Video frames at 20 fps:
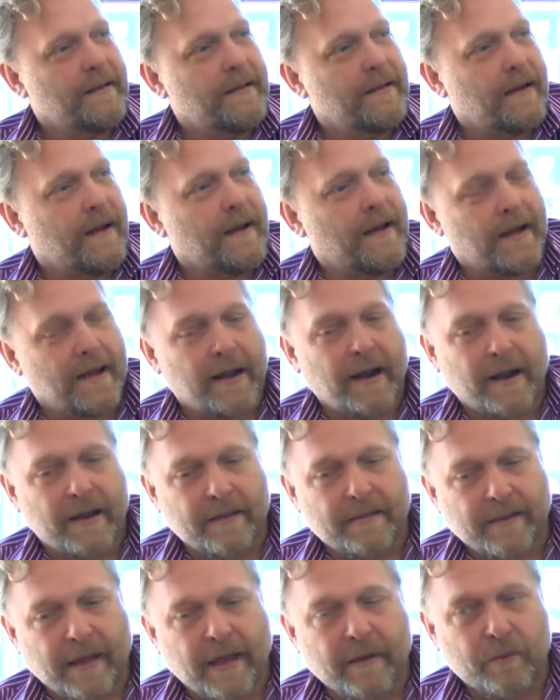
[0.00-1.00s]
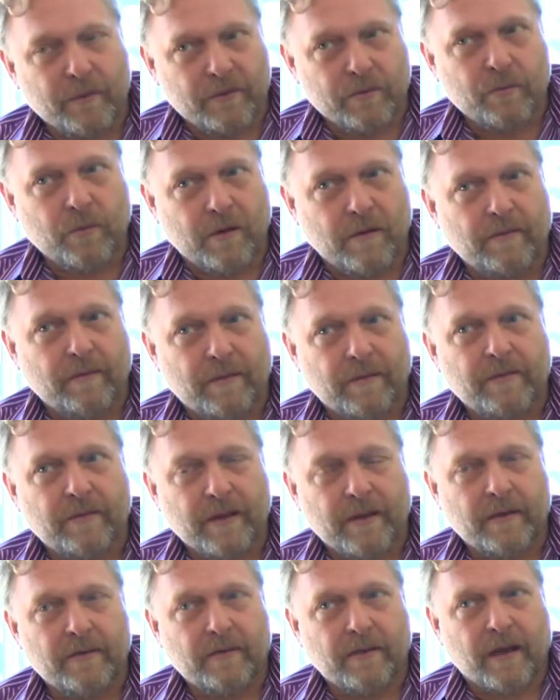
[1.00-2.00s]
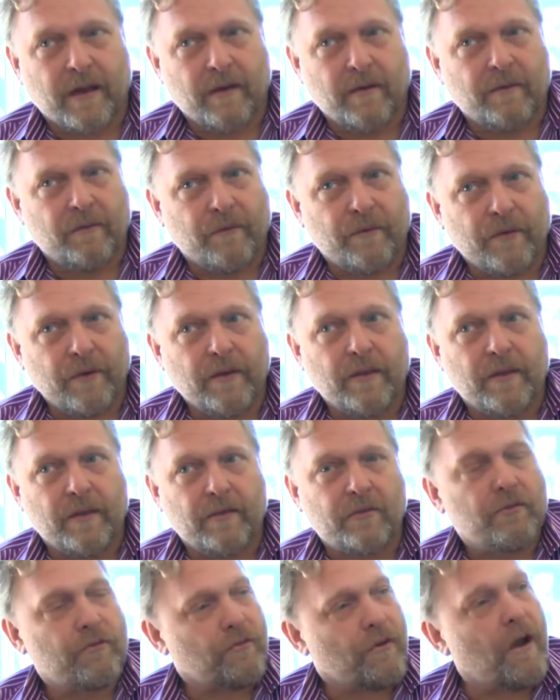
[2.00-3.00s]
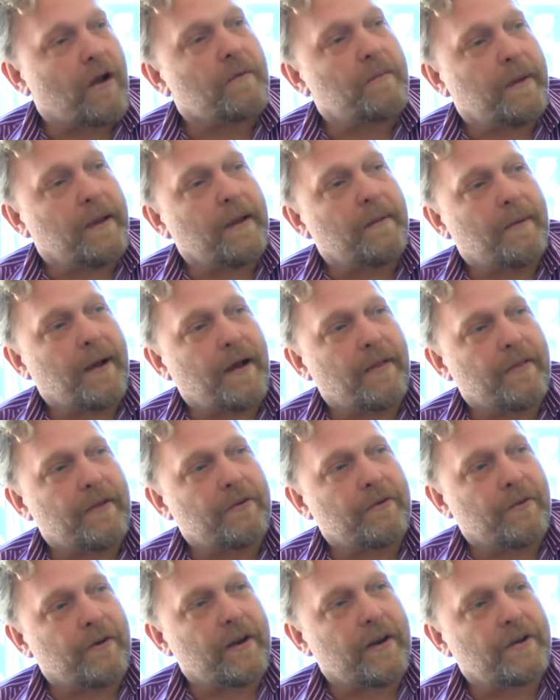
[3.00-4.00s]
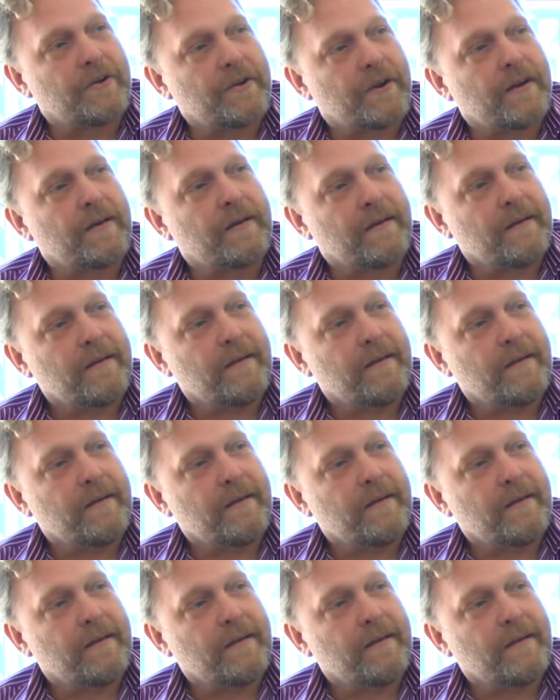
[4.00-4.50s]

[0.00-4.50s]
Uh, and I, that was one of the things that really struck me about the tradition,